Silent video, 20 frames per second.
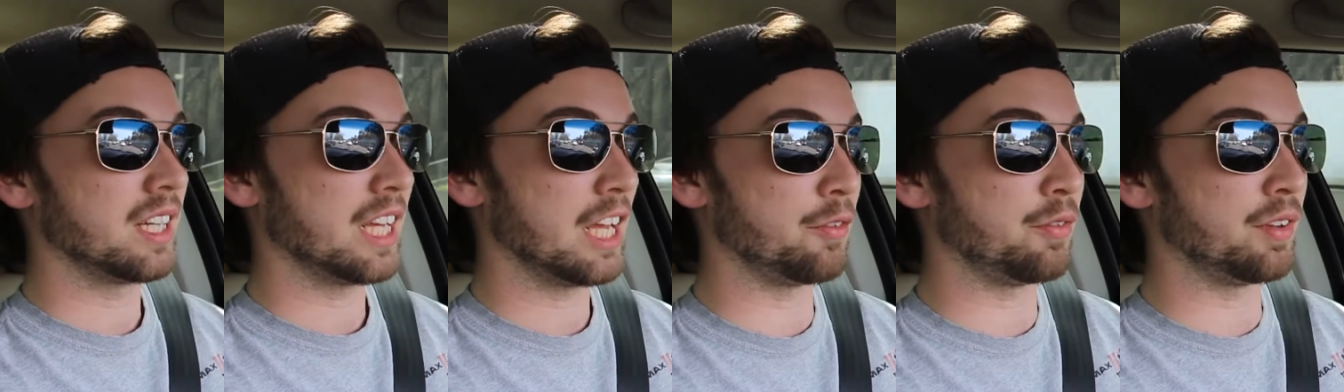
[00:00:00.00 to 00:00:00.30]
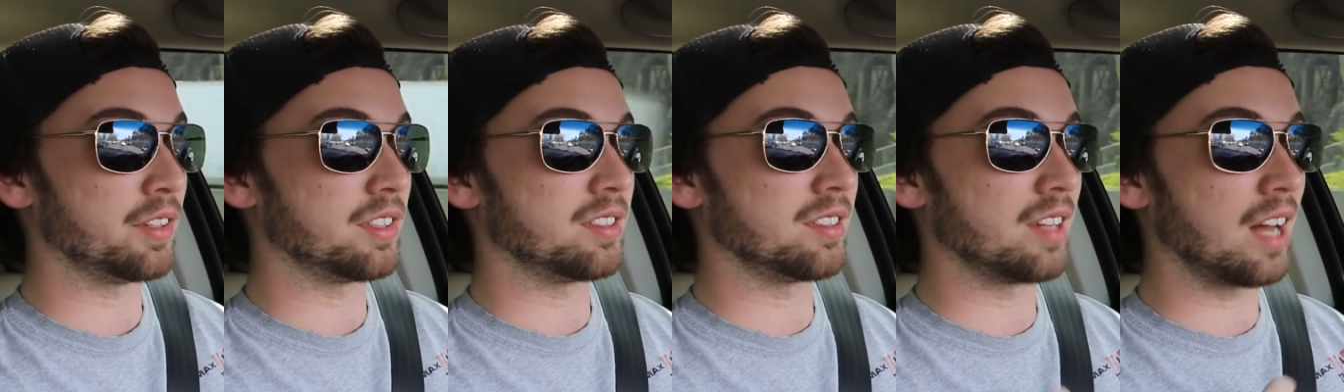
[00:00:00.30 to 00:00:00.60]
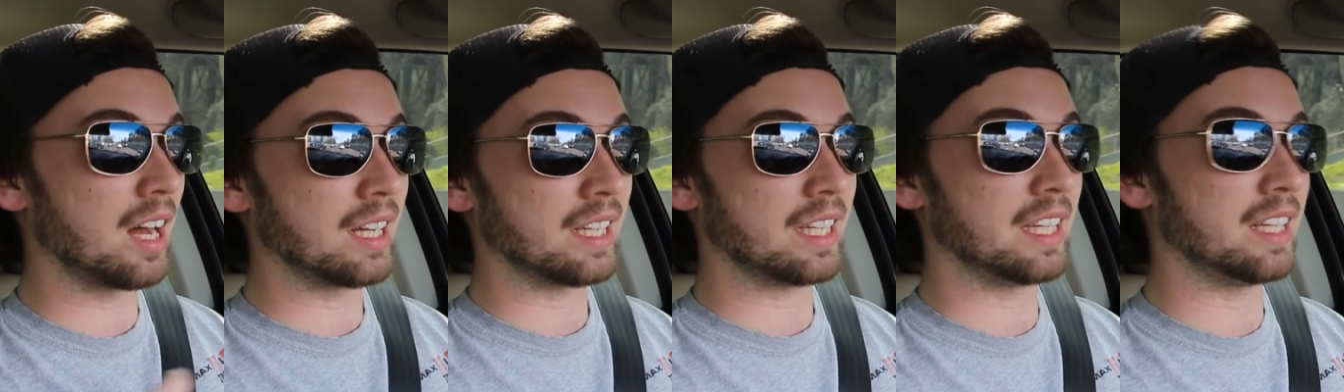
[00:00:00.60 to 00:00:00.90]
if it's
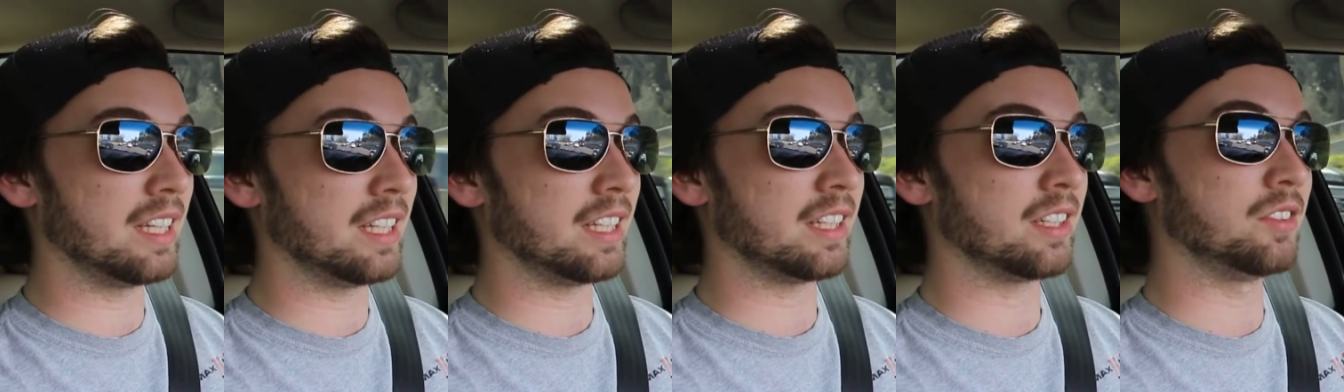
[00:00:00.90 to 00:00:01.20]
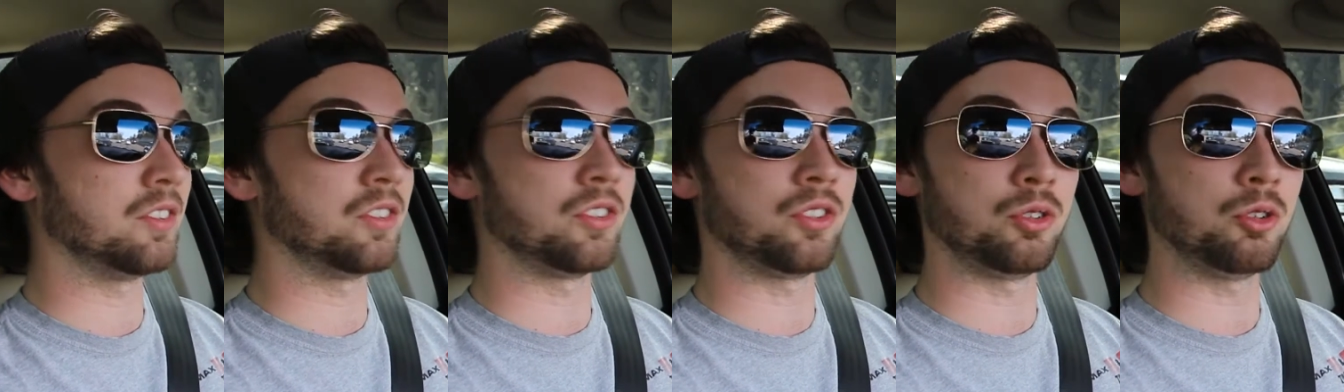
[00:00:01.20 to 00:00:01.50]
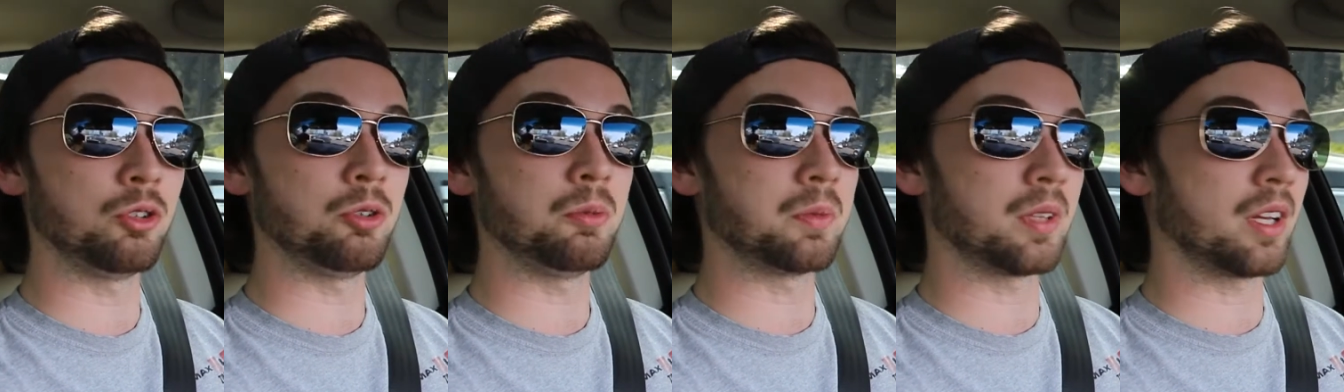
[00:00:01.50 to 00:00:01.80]
not getting
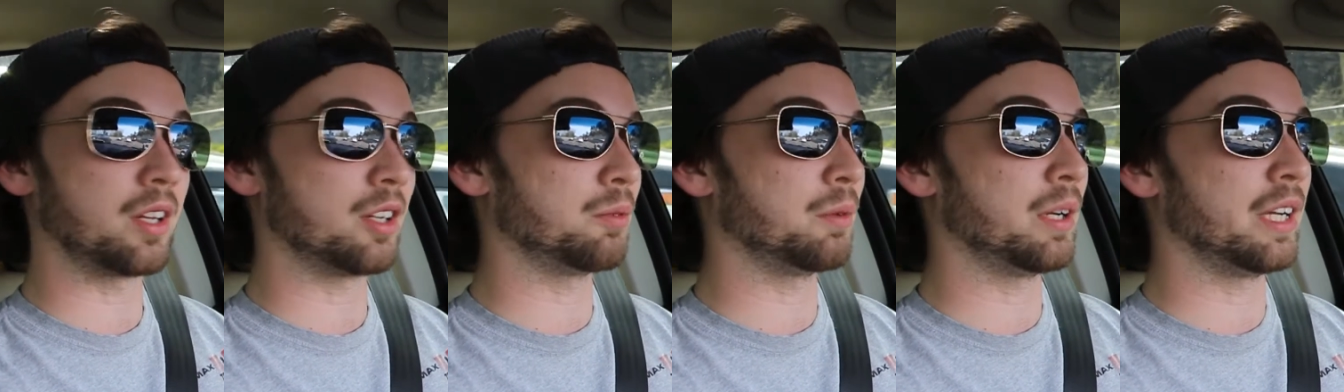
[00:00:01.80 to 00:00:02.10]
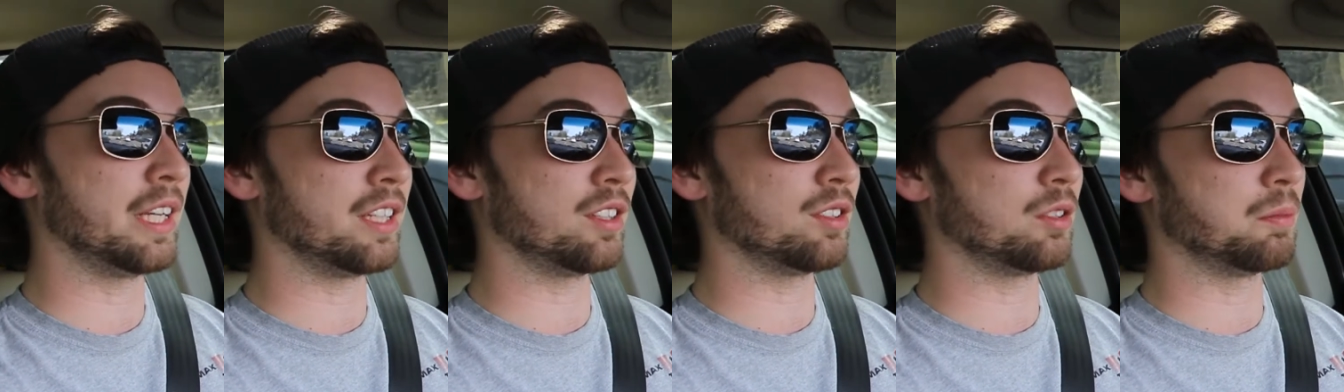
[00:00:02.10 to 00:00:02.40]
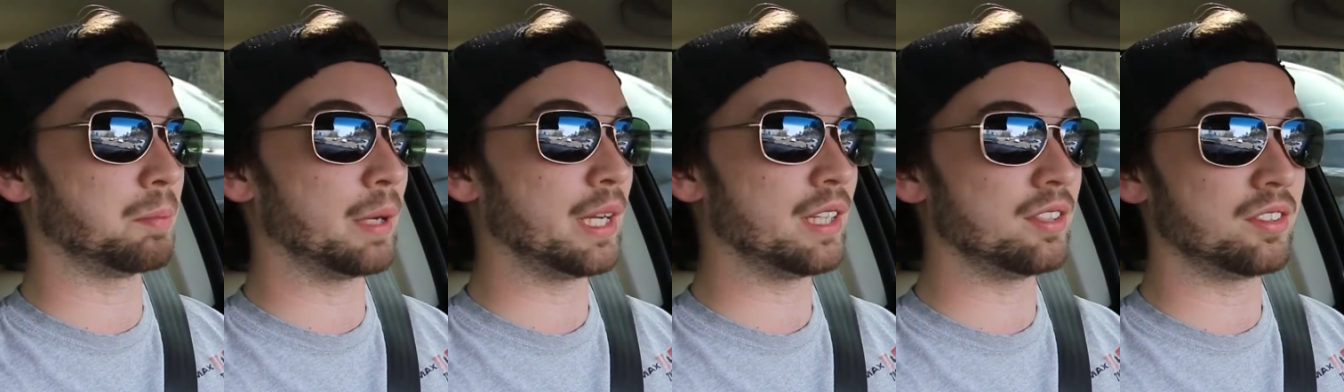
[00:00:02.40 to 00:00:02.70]
consumed on a regular
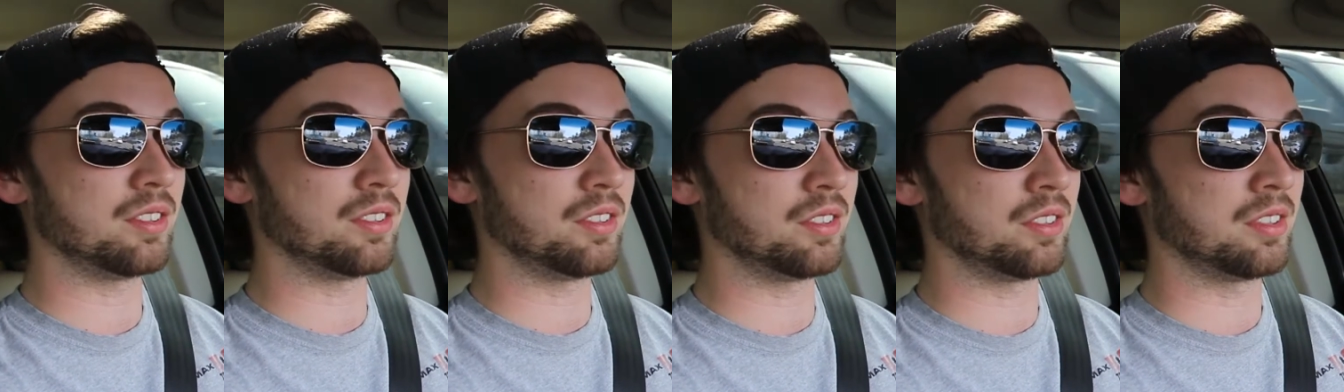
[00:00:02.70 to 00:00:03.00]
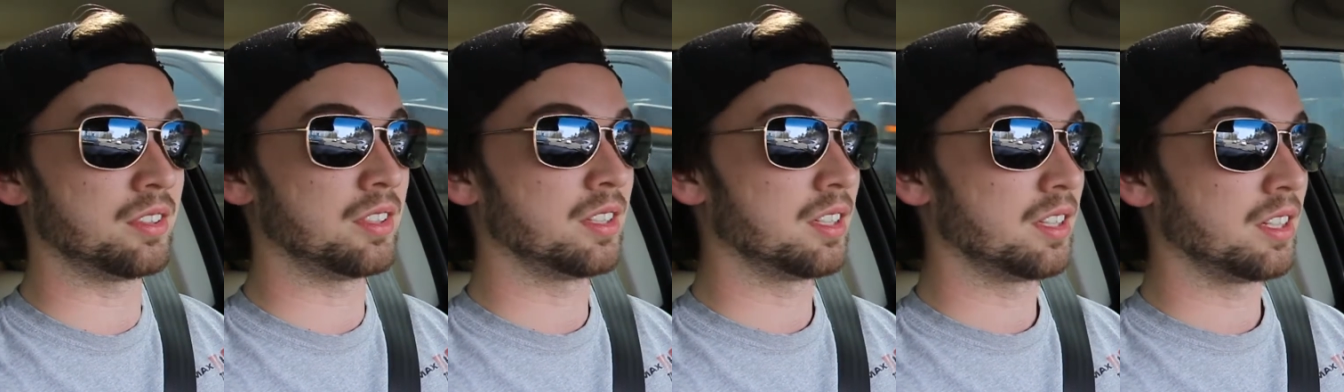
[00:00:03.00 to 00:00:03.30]
basis,